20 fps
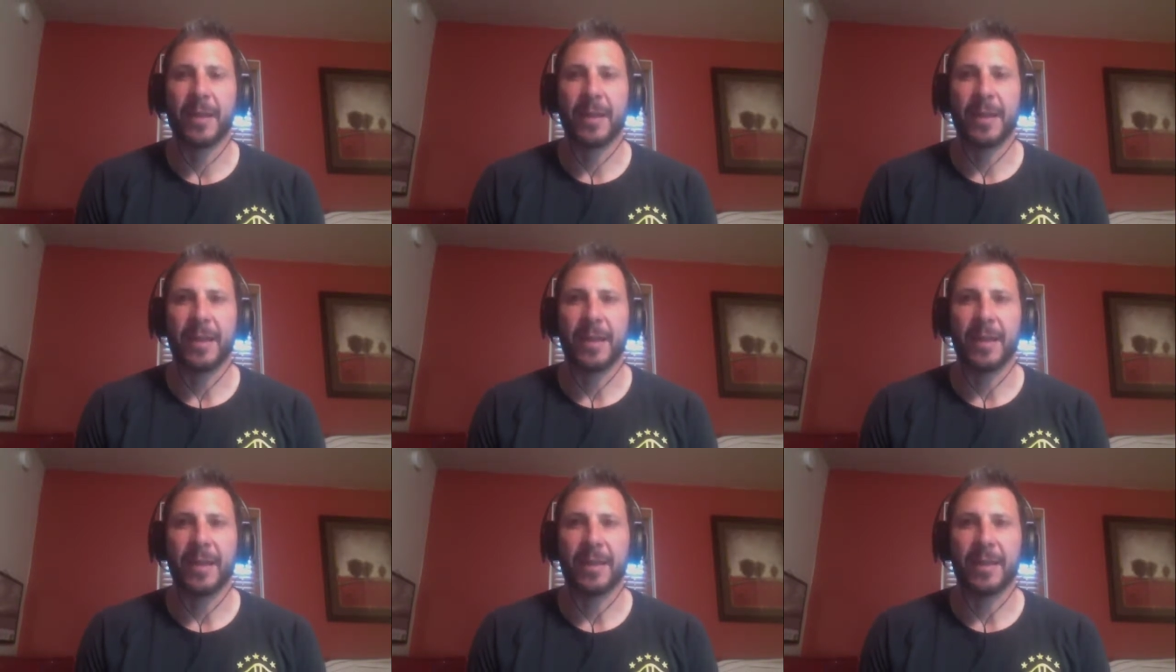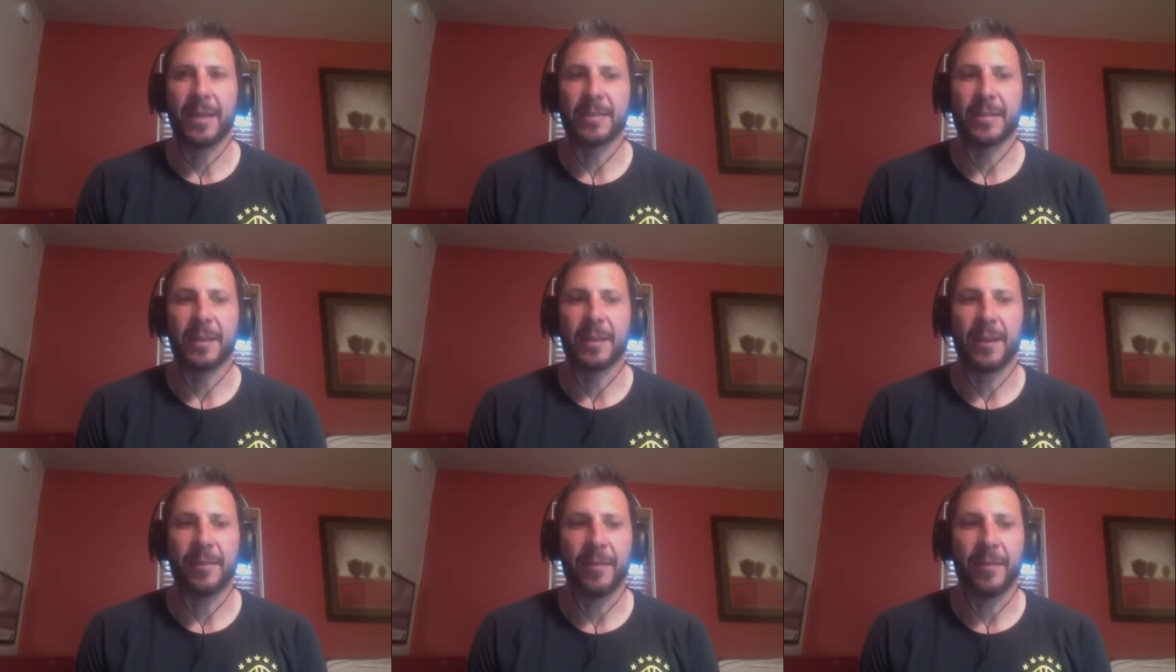And
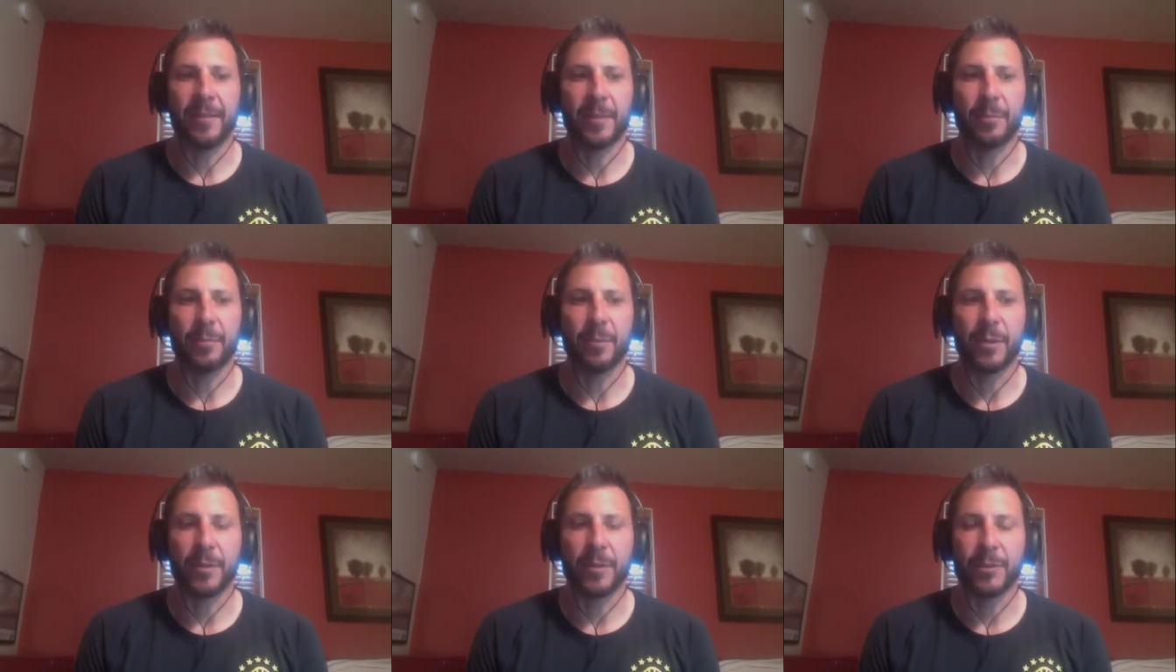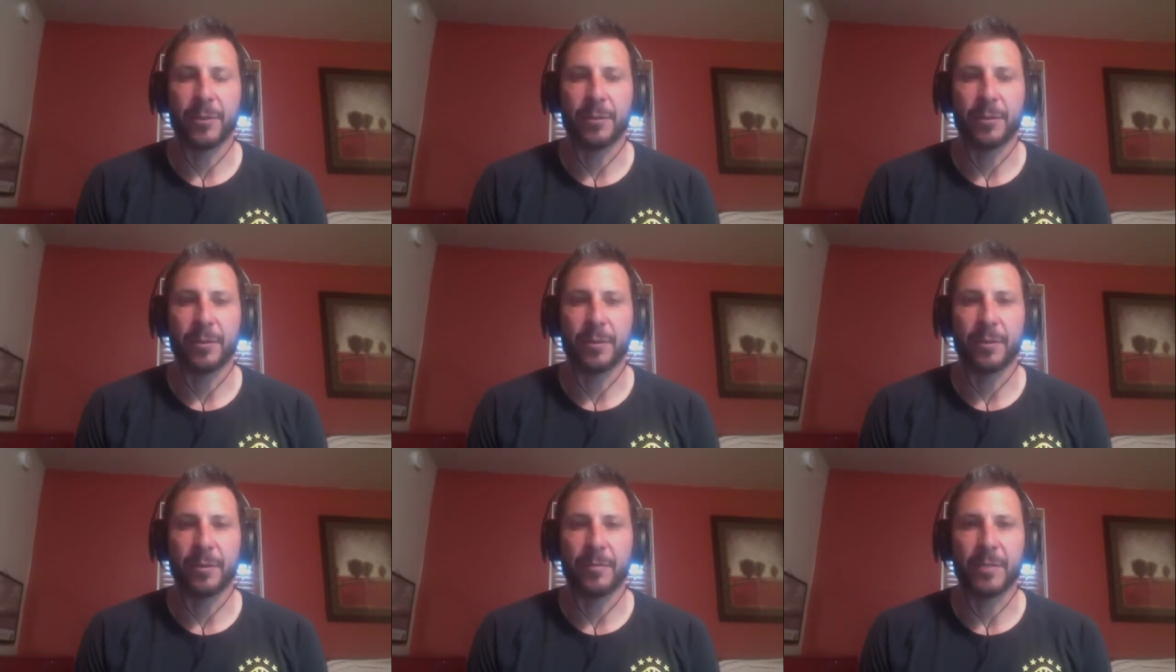uh, I've had the
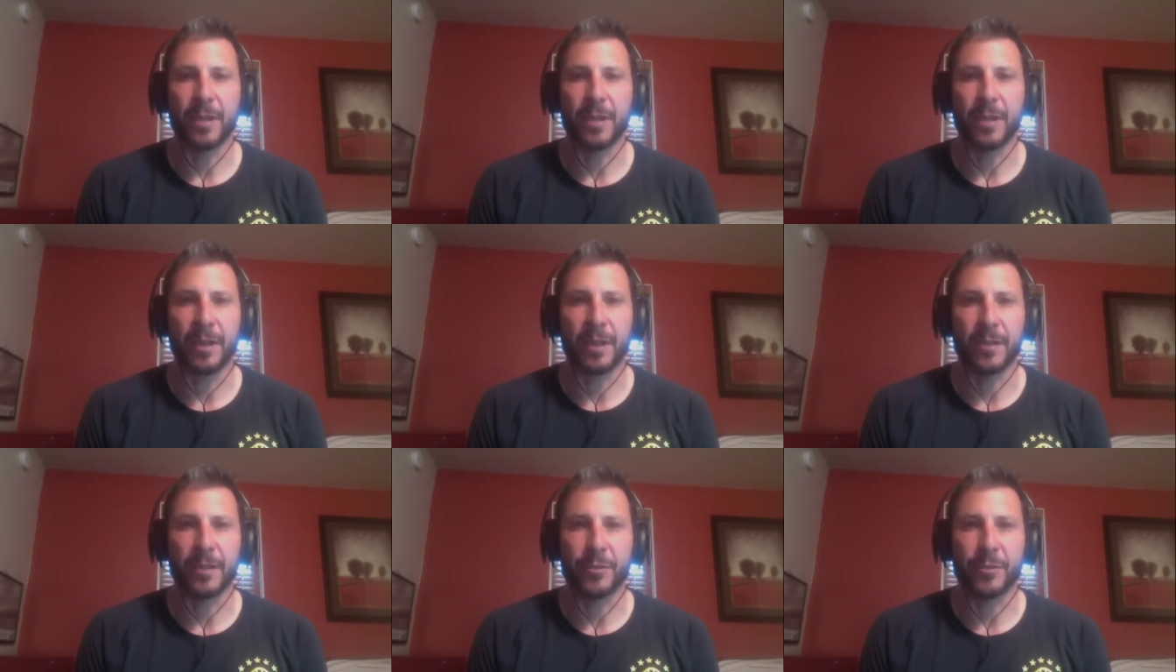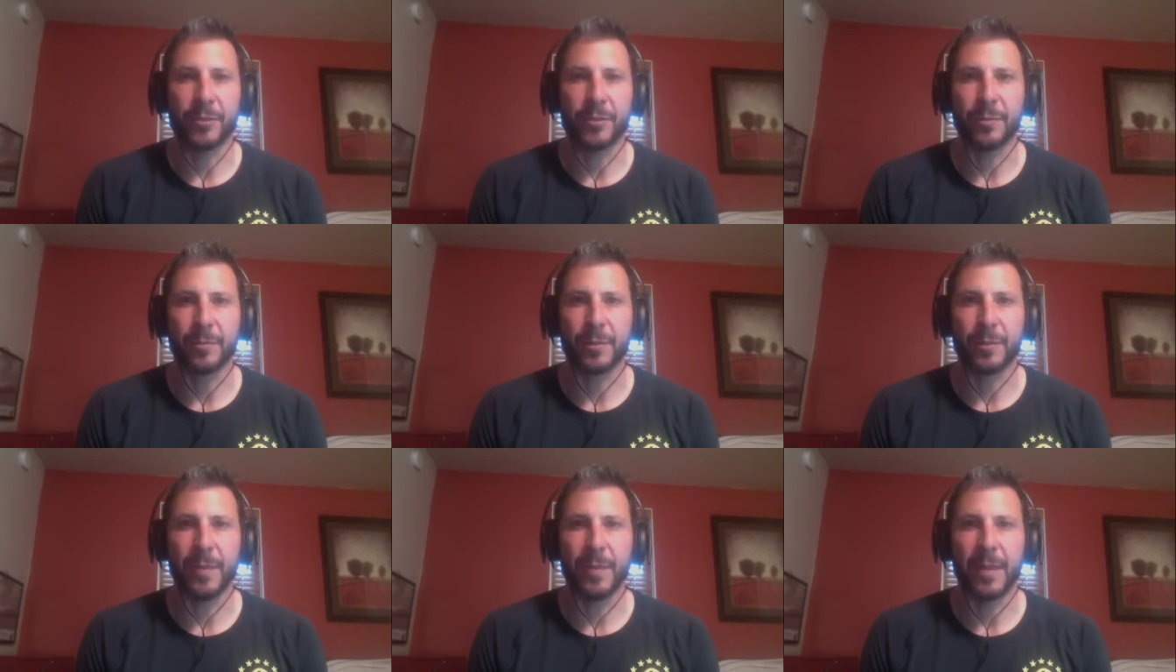pleasure of talking to
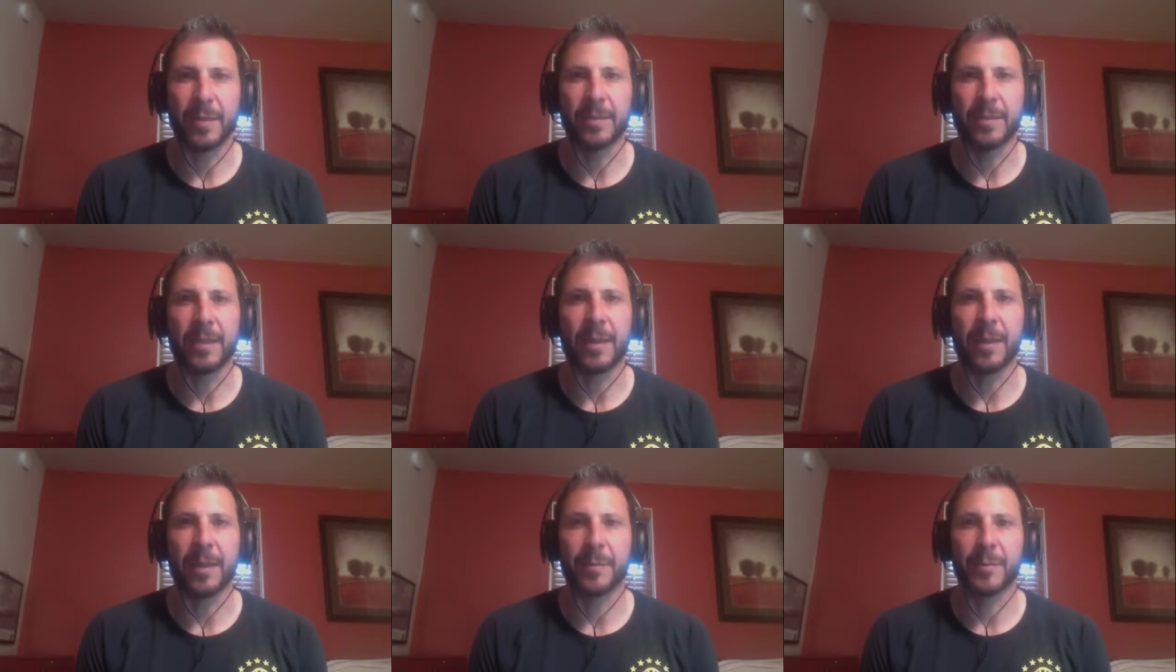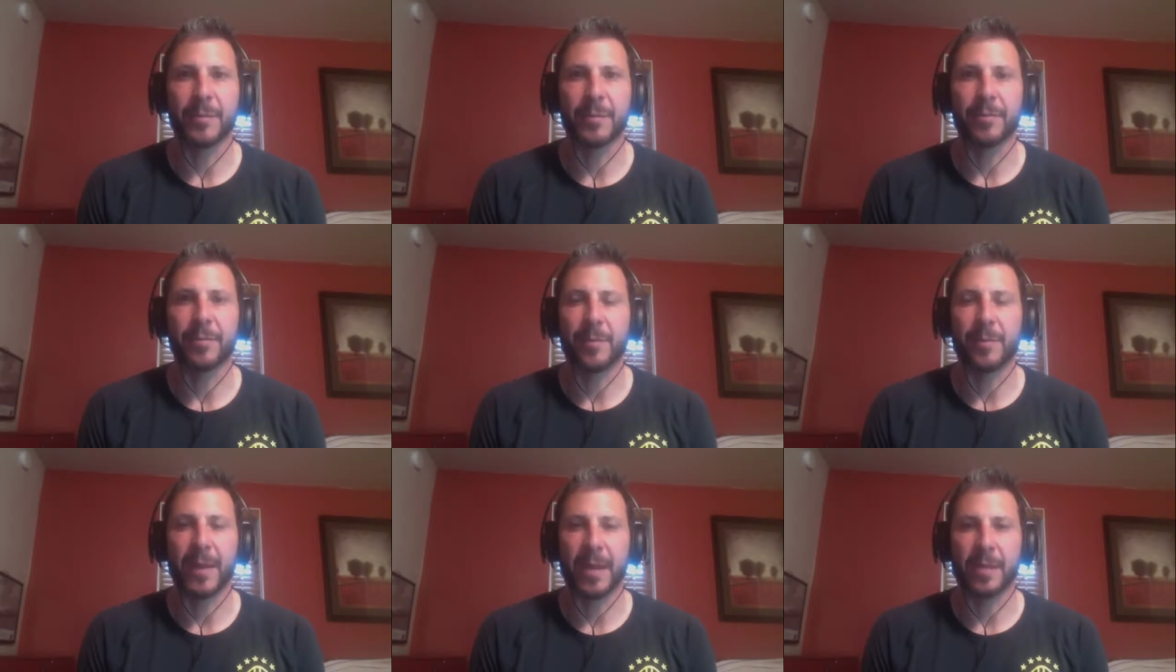Sherman many times over
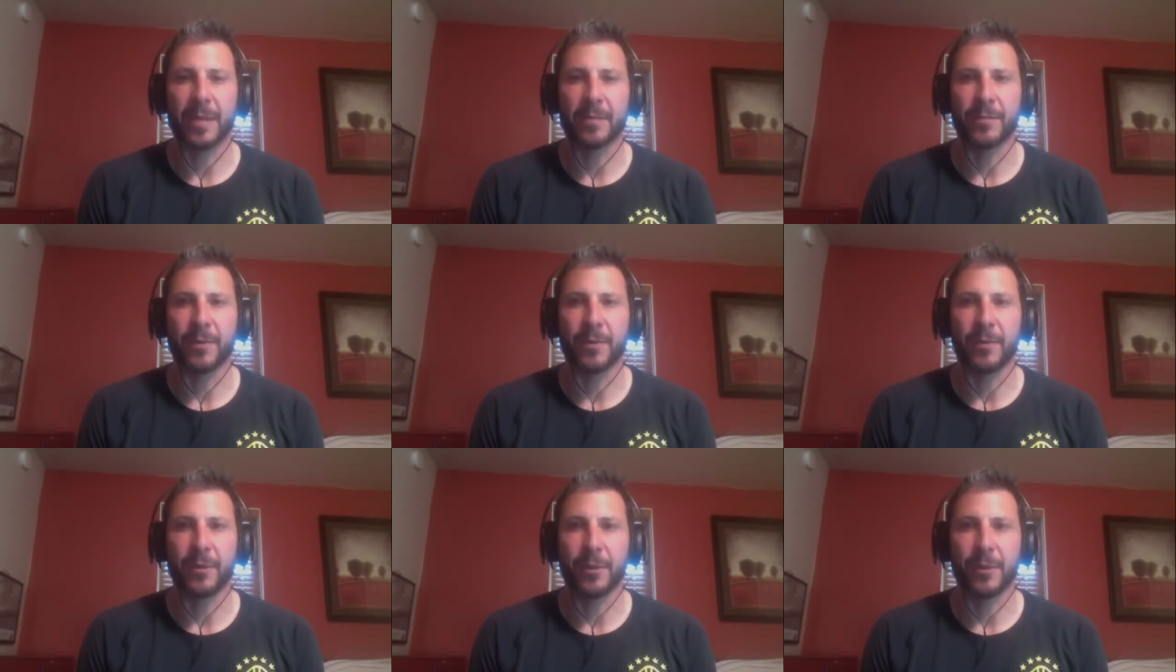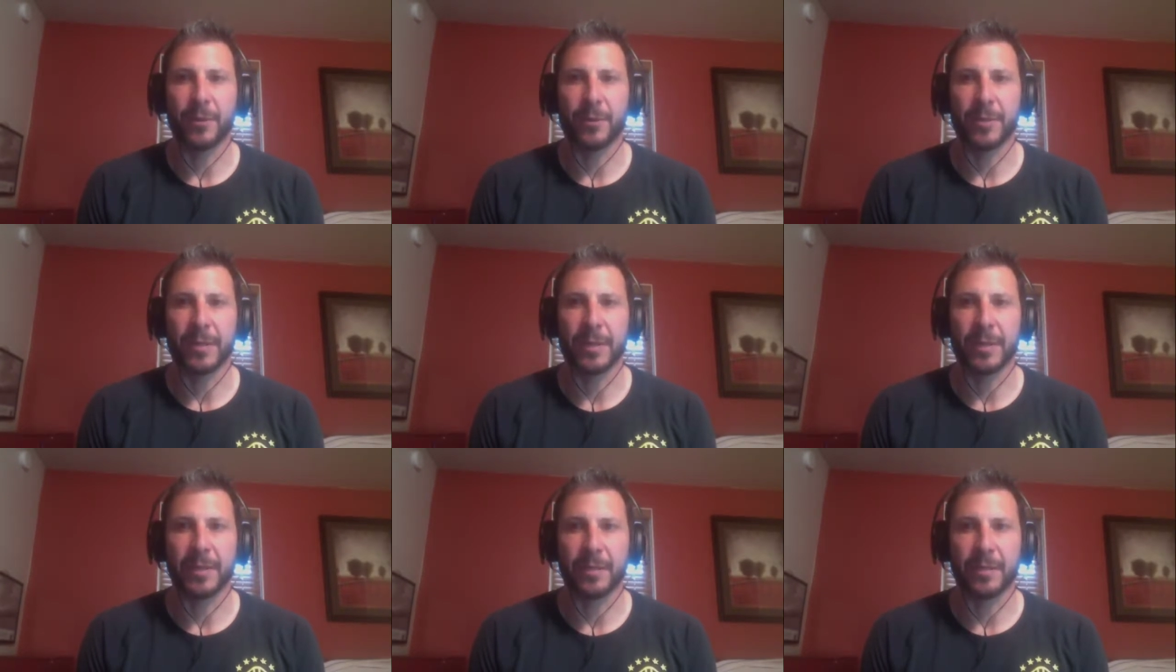the past few years,
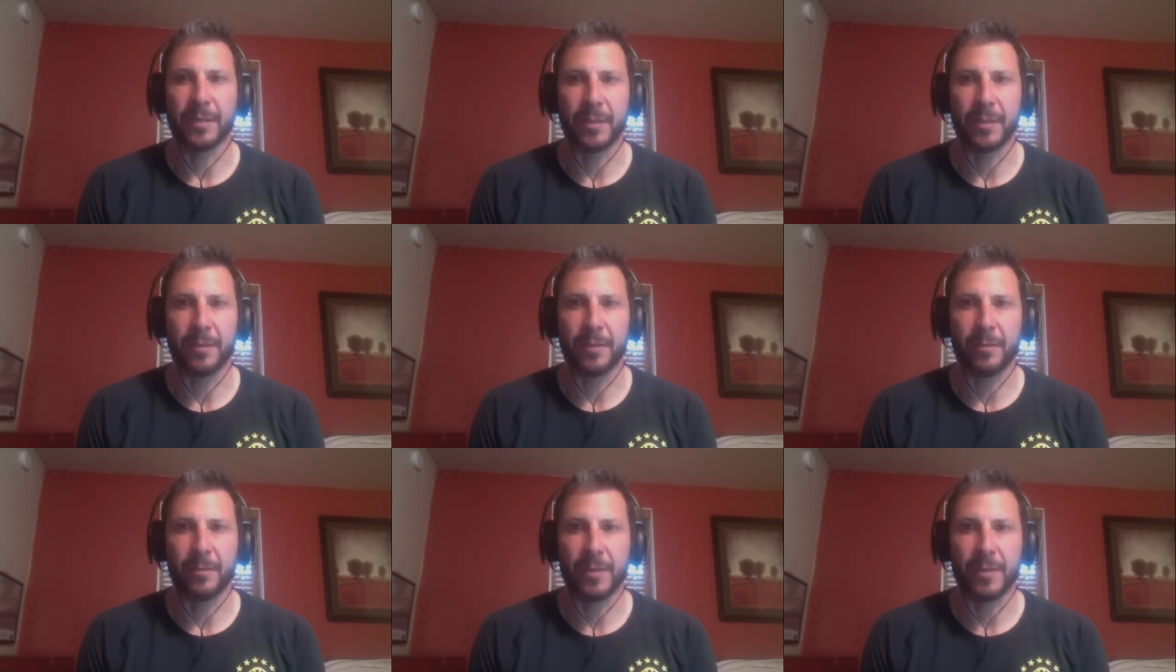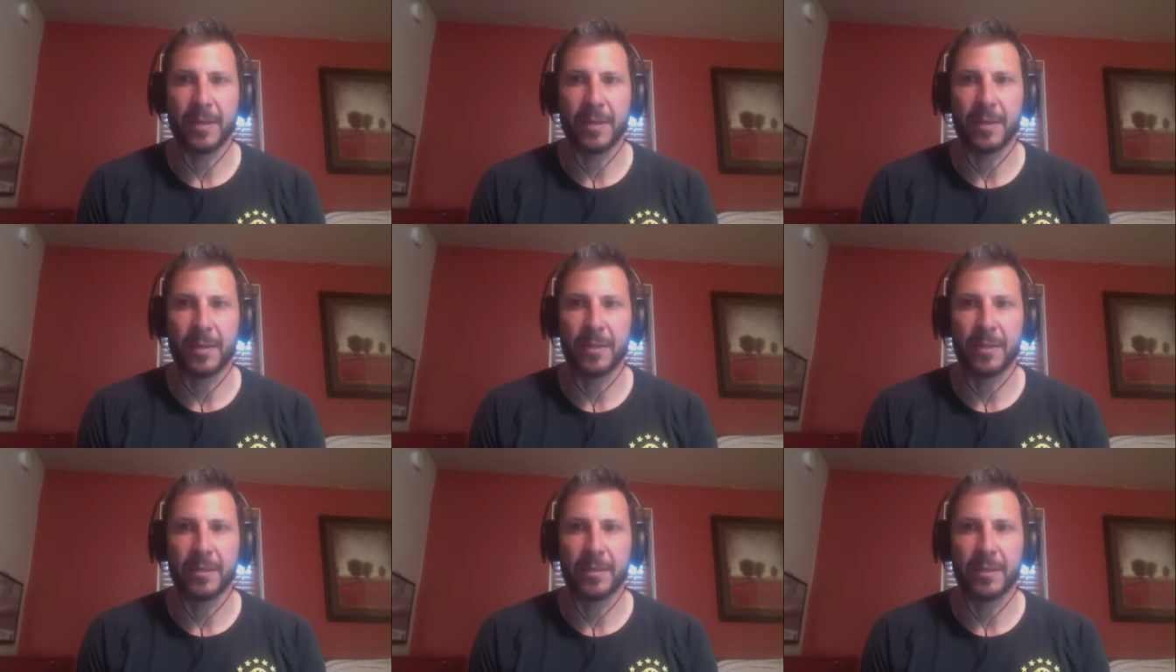and I can tell you that he
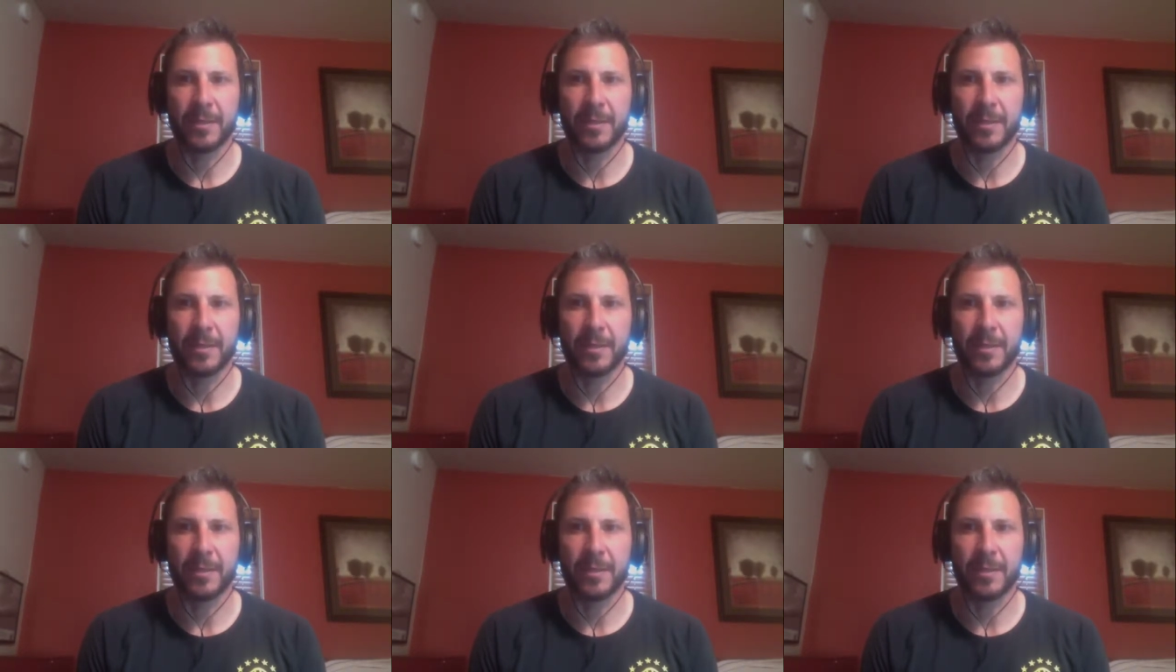is